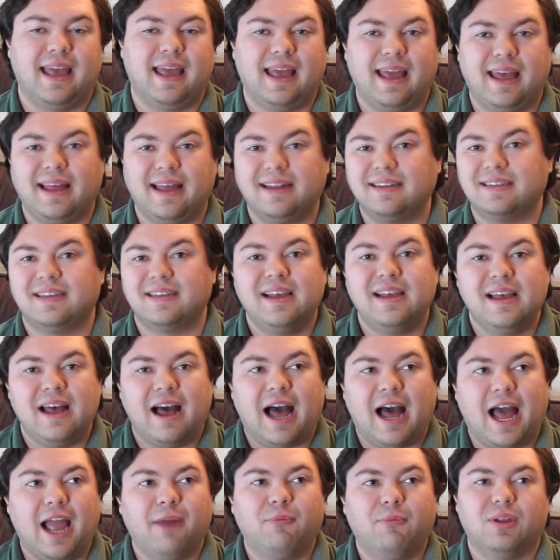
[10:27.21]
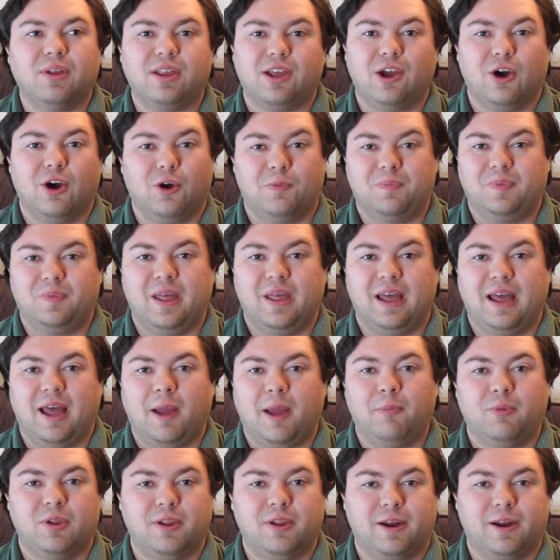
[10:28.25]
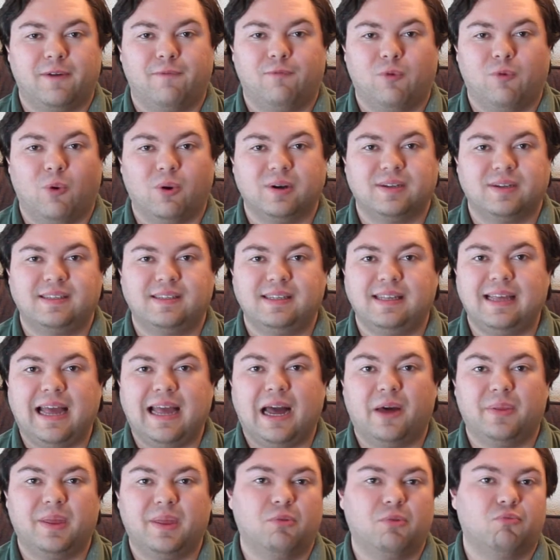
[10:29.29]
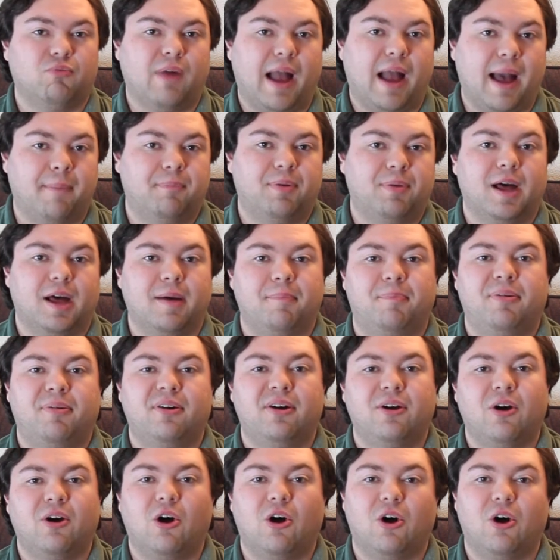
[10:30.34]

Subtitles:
And I'm really looking forward to see how they wrap up